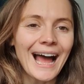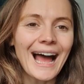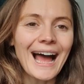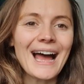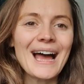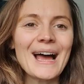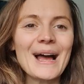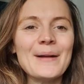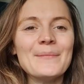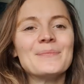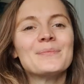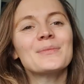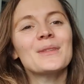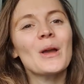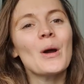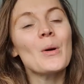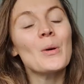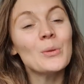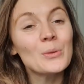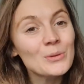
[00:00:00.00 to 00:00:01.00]
Um,
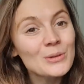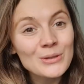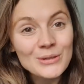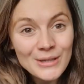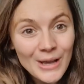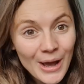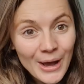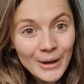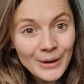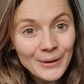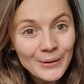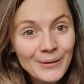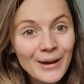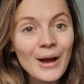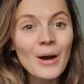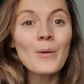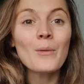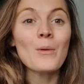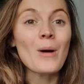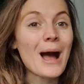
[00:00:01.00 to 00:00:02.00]
also,
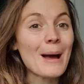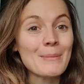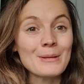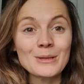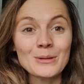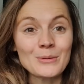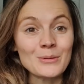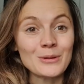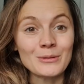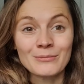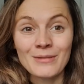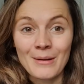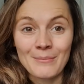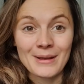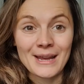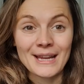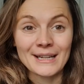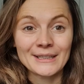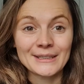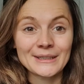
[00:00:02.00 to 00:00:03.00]
what happened to all the
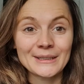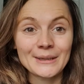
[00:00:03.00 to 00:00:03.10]
rubbish?